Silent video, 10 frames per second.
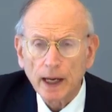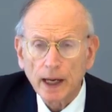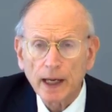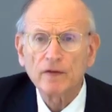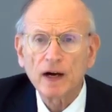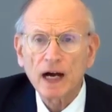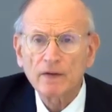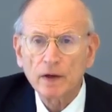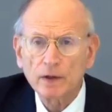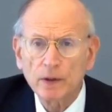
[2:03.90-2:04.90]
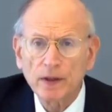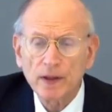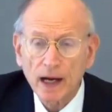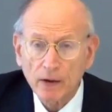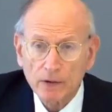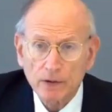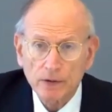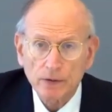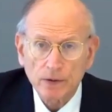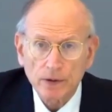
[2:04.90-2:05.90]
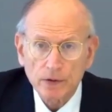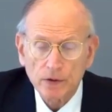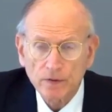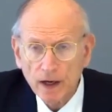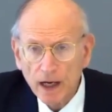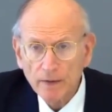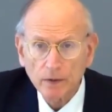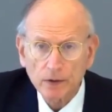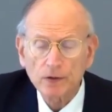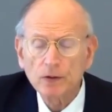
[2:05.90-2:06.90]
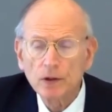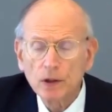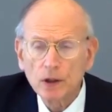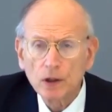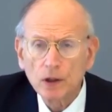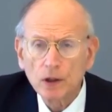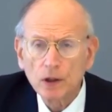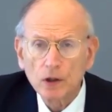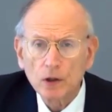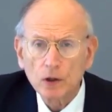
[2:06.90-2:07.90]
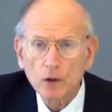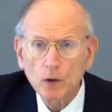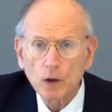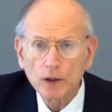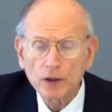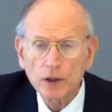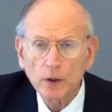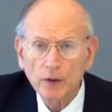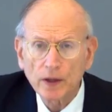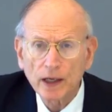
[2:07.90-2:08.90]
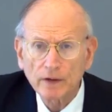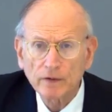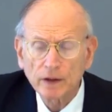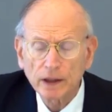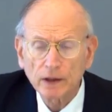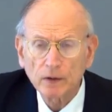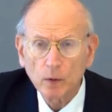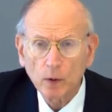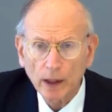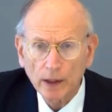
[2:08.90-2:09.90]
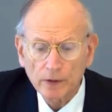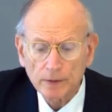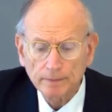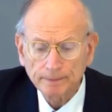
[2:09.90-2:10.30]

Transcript: and the 500,000 survivors who are still thankfully with us.